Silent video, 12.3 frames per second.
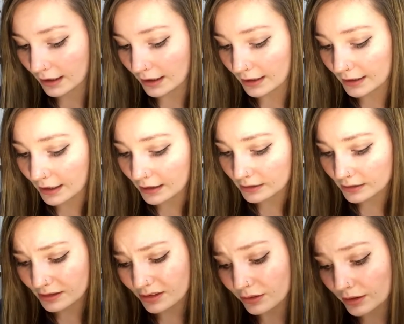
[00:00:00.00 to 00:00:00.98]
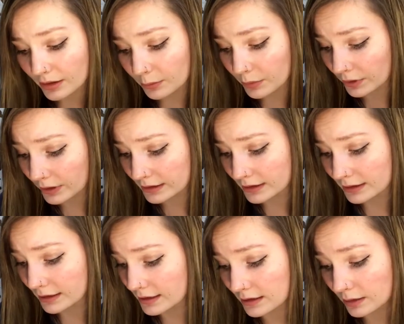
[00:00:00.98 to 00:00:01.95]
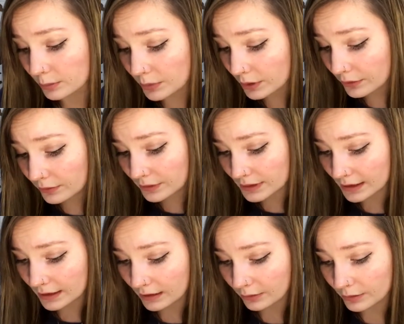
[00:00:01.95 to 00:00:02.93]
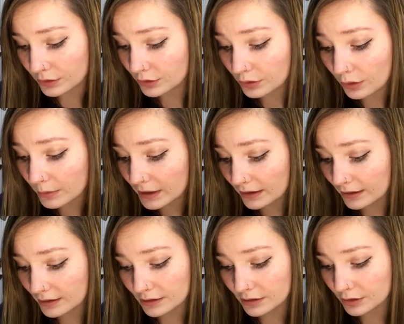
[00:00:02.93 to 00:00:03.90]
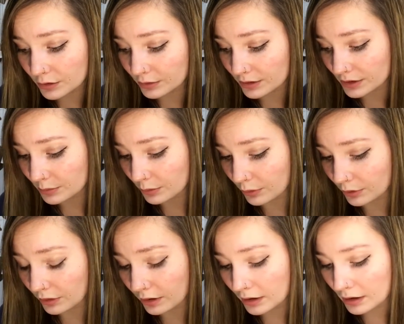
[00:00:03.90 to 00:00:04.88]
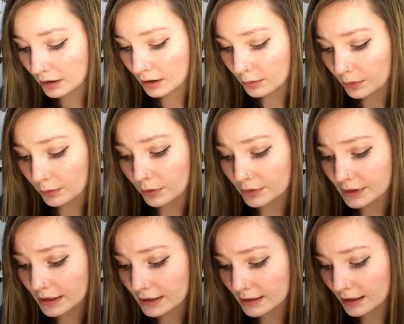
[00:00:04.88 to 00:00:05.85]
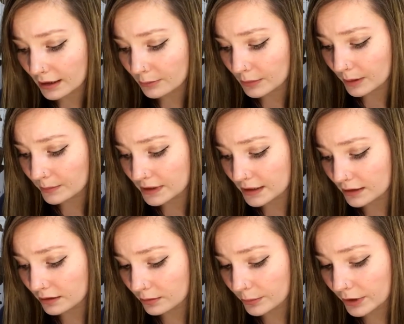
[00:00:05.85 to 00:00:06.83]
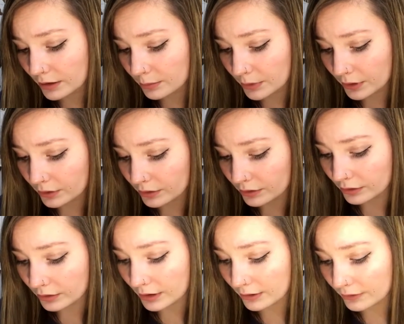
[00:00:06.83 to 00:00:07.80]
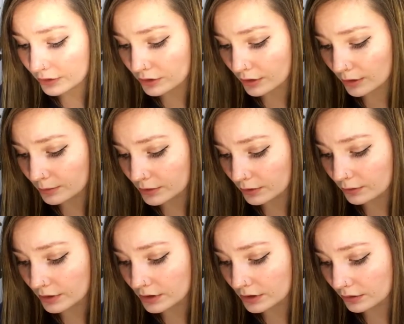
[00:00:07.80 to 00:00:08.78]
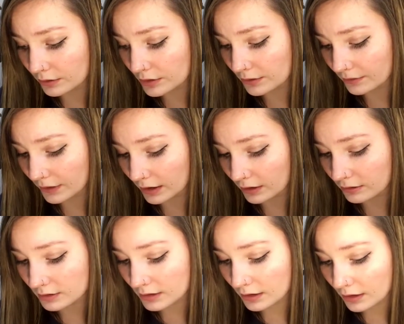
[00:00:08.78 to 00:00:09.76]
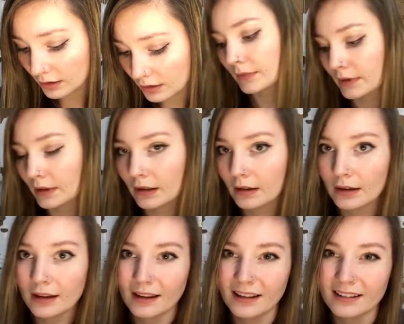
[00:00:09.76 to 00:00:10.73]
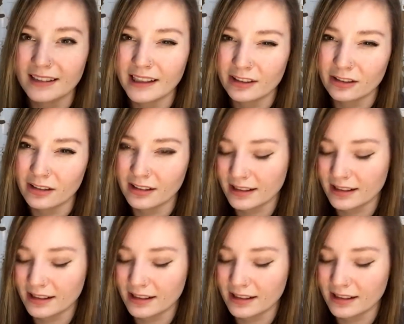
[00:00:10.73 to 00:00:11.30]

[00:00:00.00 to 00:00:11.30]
I can't disagree that Burlington isn't a beautiful city with so many things to do and explore, but most of the time I'm sitting on my computer looking for jobs or watching YouTube videos. Later on